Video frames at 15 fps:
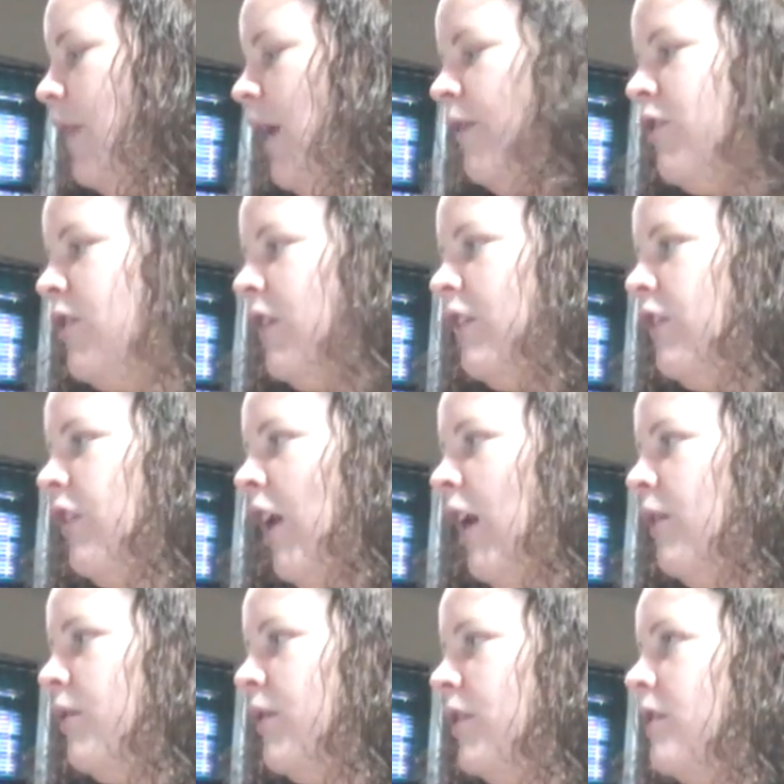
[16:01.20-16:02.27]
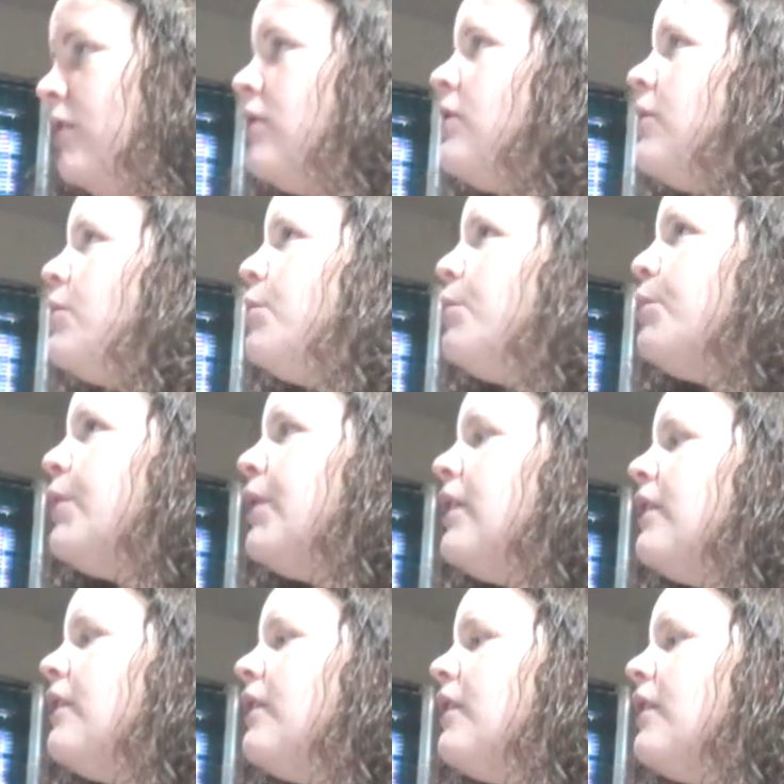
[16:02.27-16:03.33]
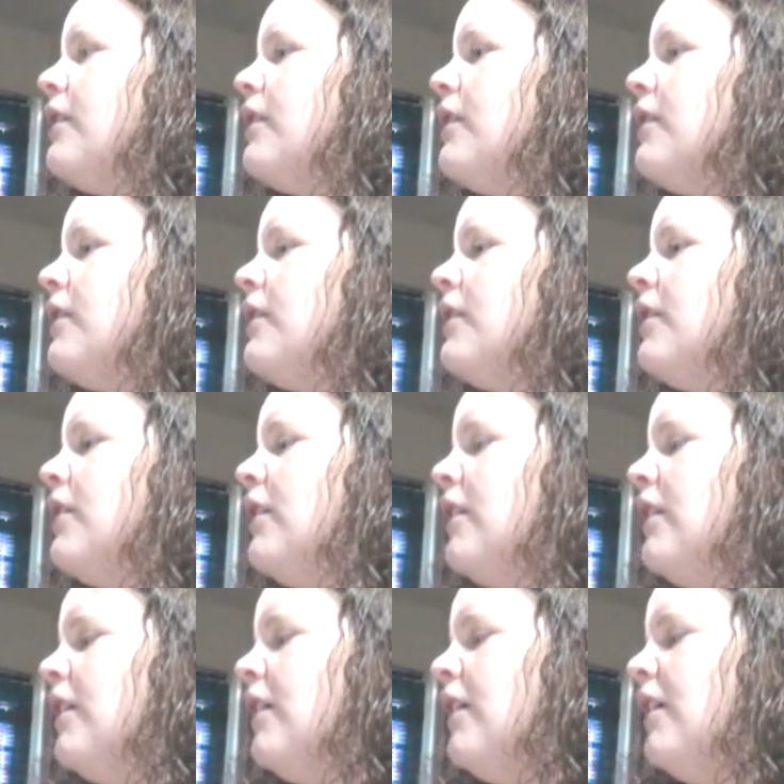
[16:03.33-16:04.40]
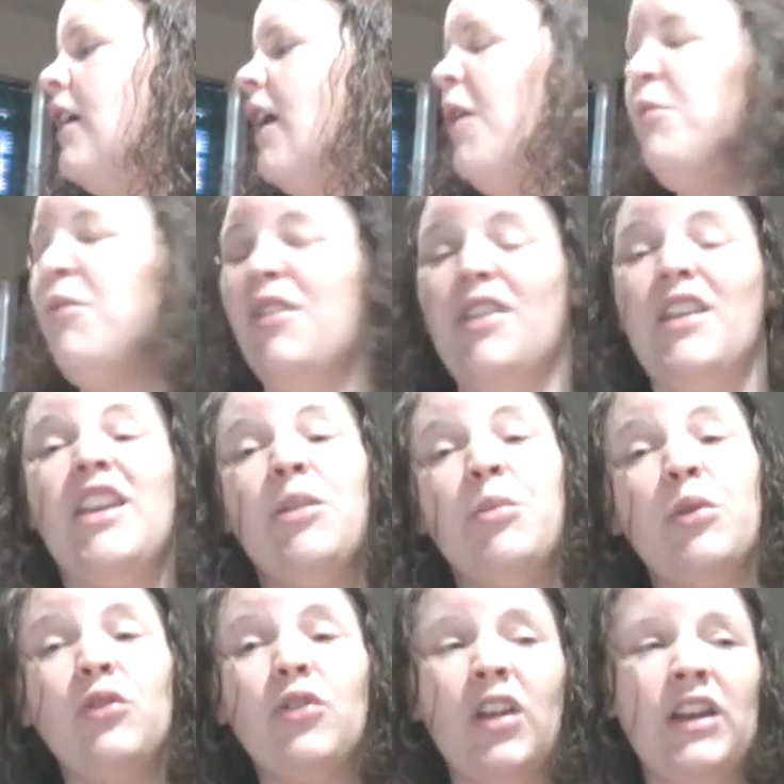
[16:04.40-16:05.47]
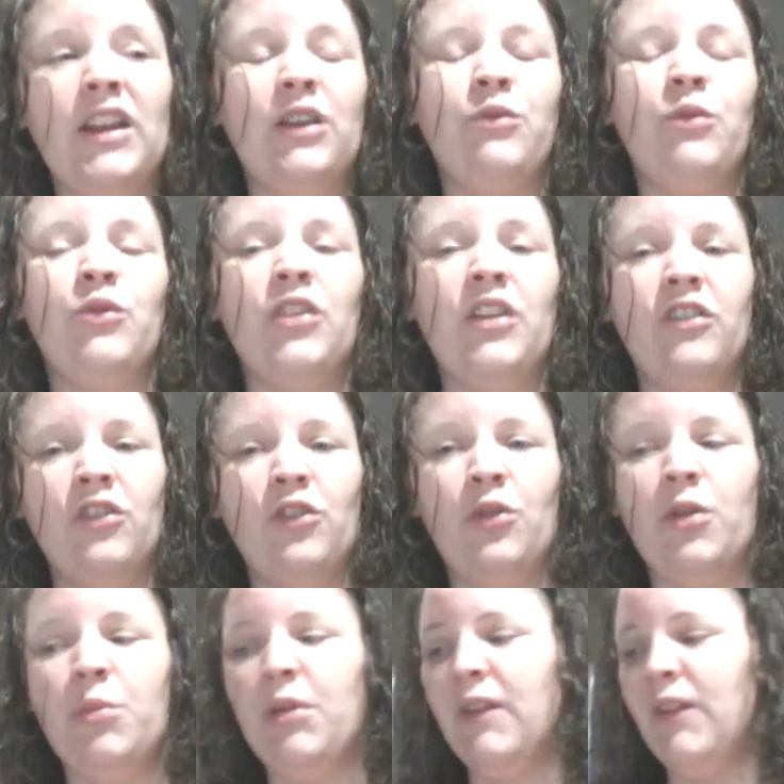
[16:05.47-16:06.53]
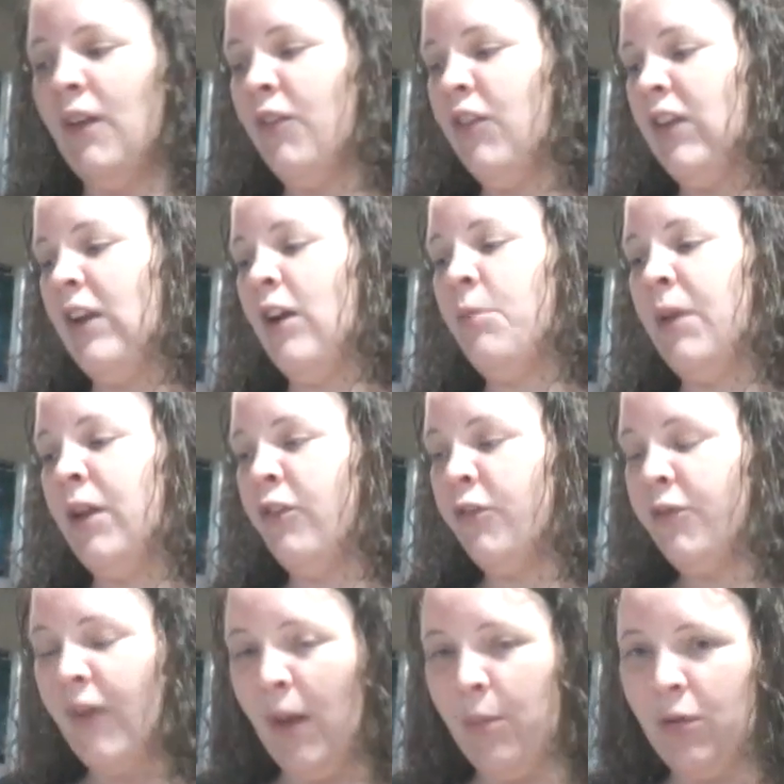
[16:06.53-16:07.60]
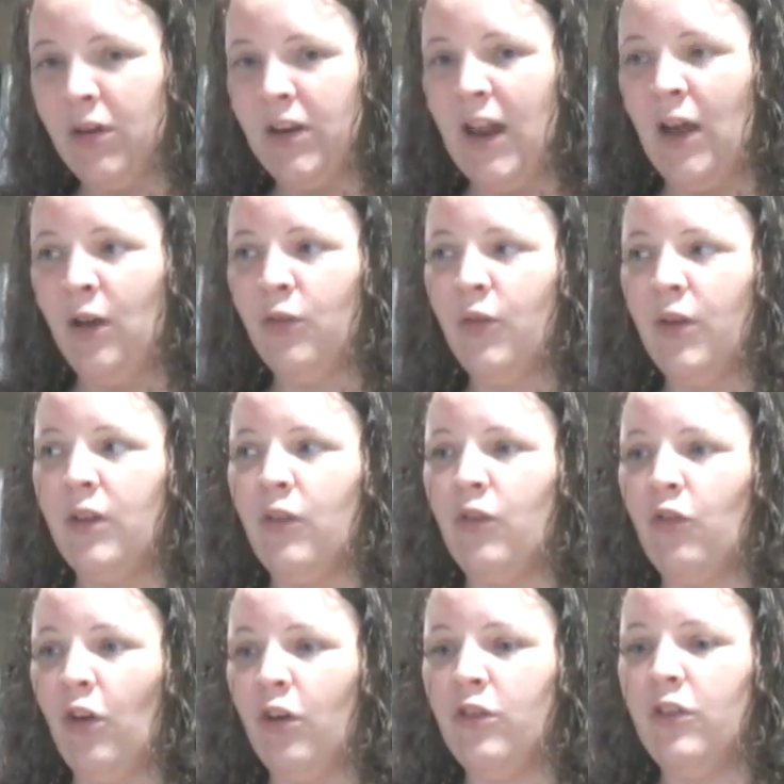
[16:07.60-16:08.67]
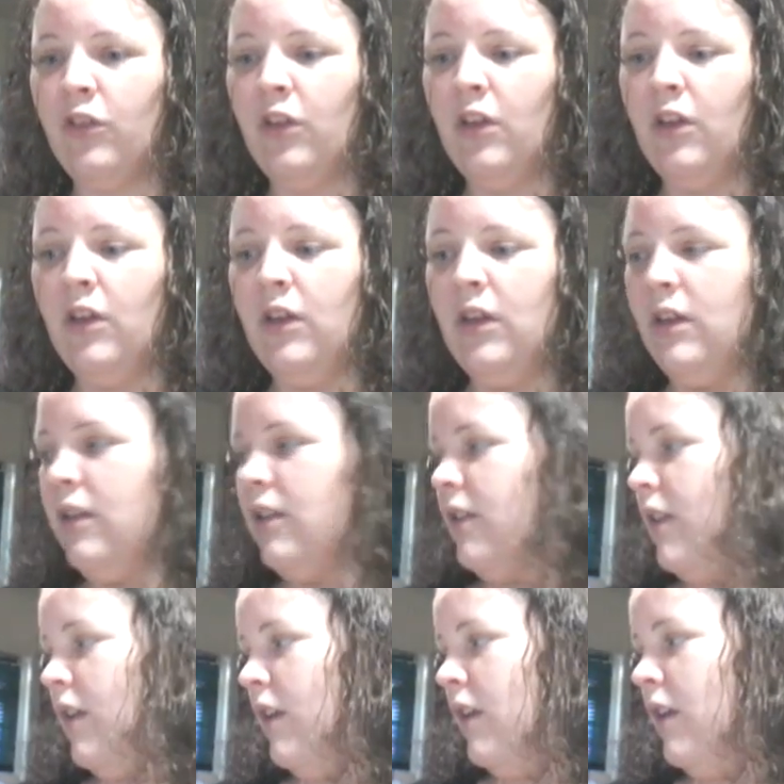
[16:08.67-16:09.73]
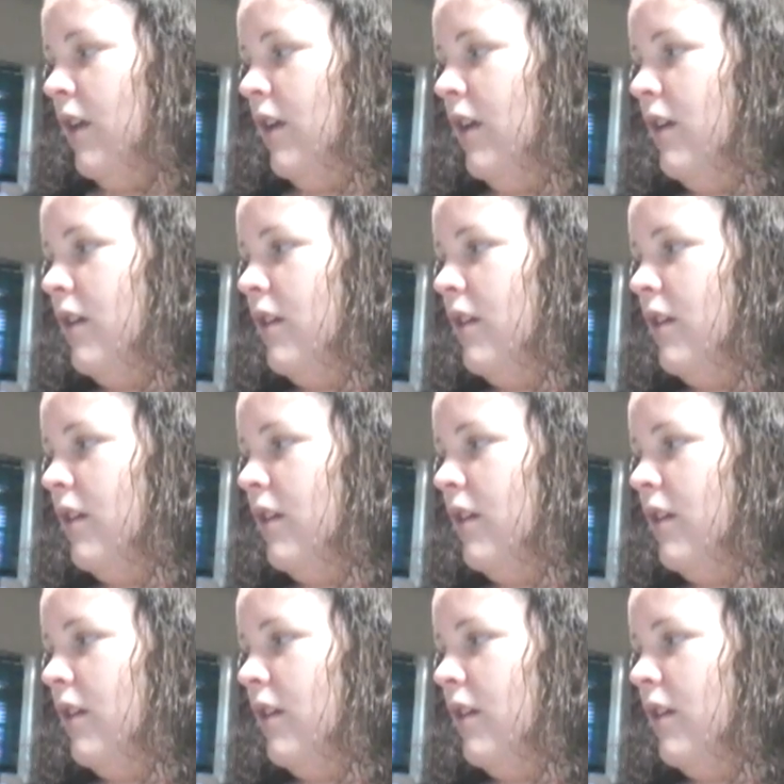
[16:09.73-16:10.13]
I haven't touched that one, but I've been thinking about trying to get a rotation going, because obviously I got my other fabric now, so I can start the